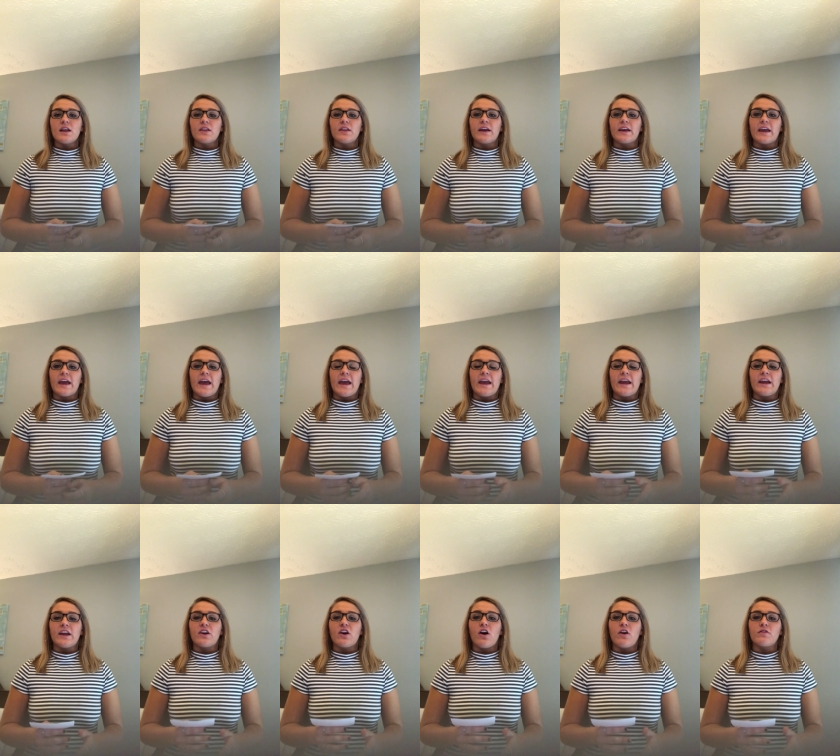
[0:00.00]
like
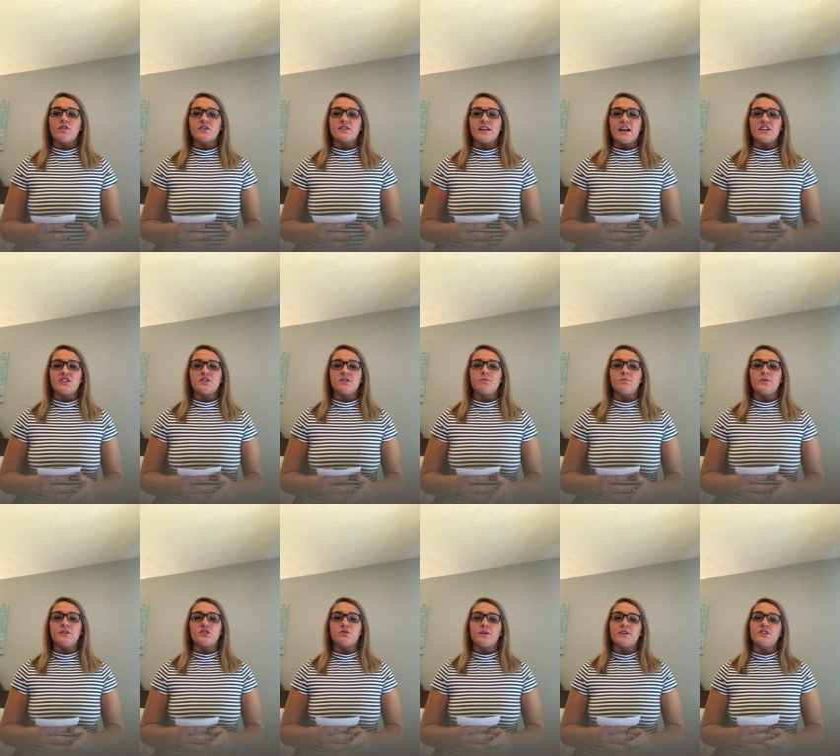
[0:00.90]
a conversation
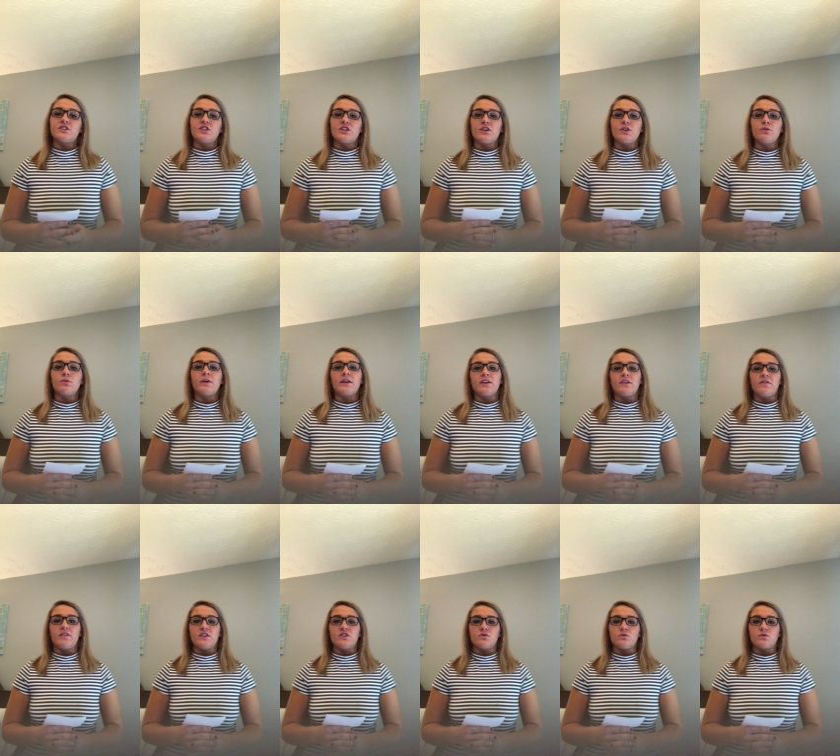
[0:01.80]
between 2
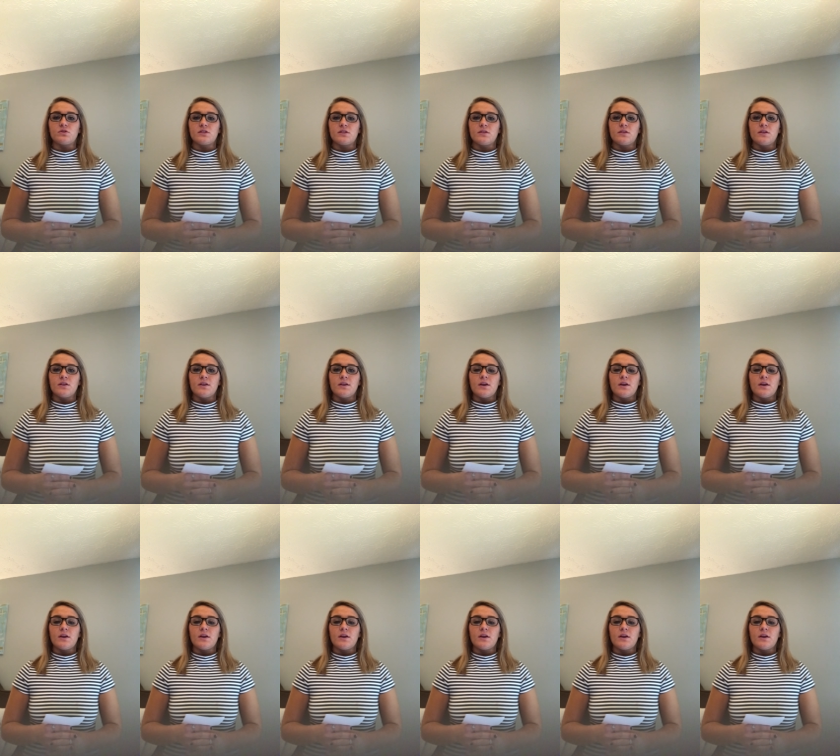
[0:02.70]
individuals.